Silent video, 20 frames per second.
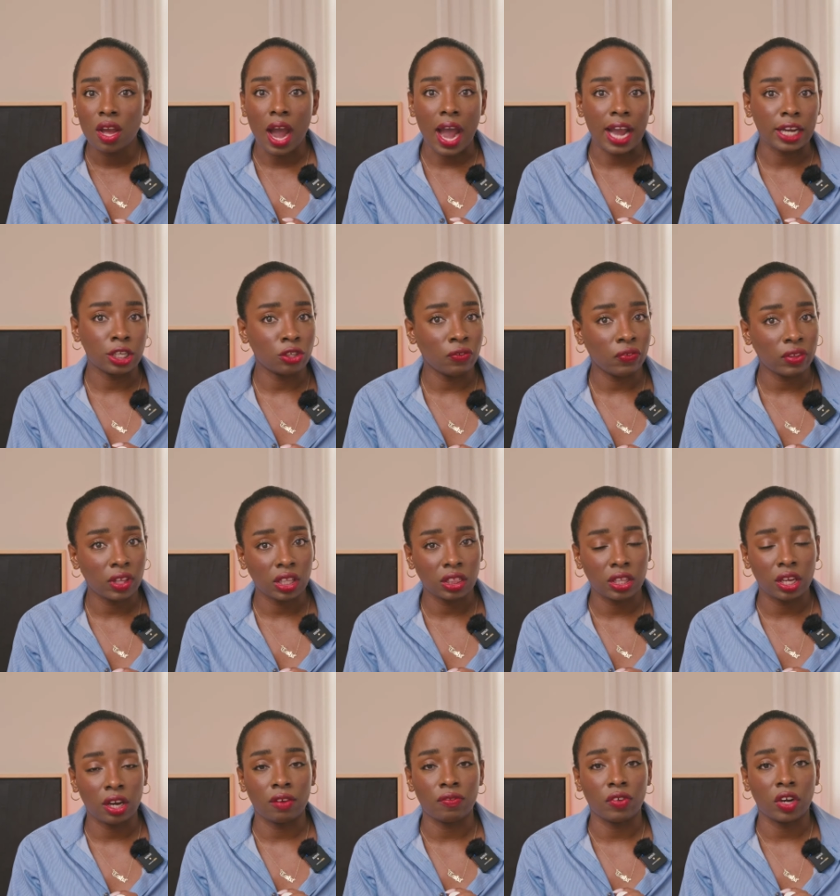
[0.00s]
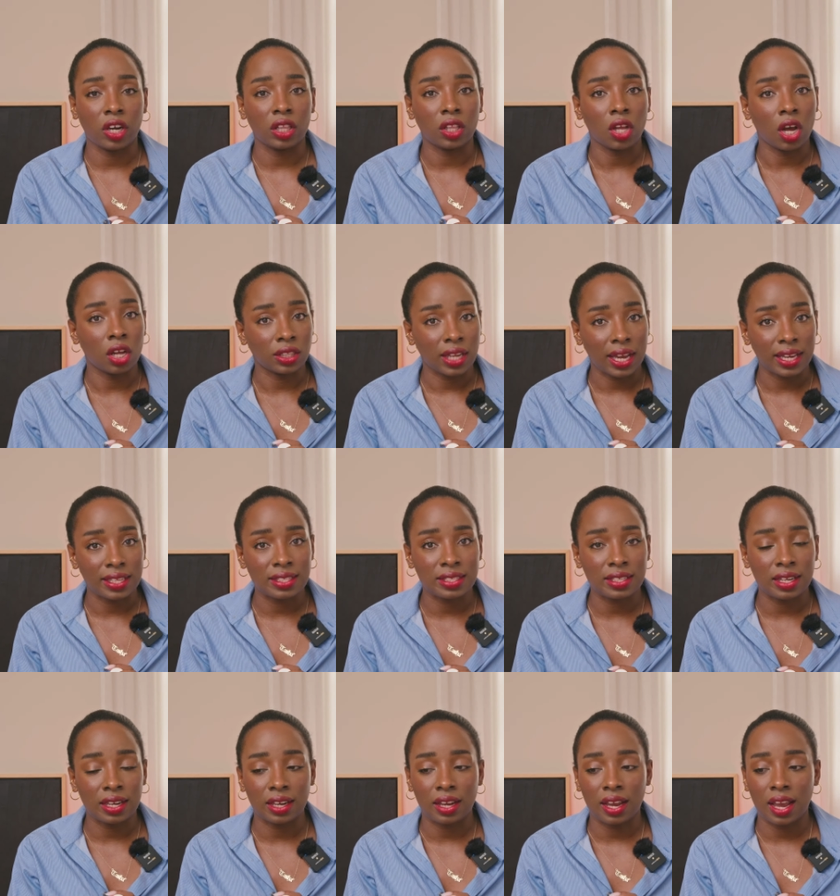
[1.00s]
I do feel like they are very long
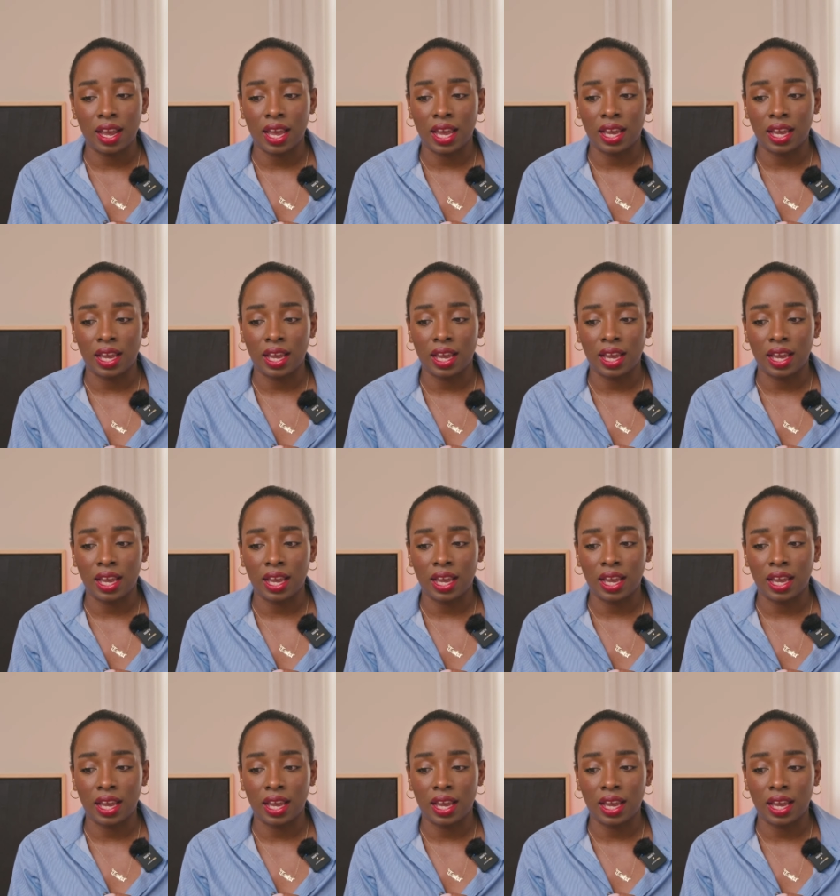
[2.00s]
lasting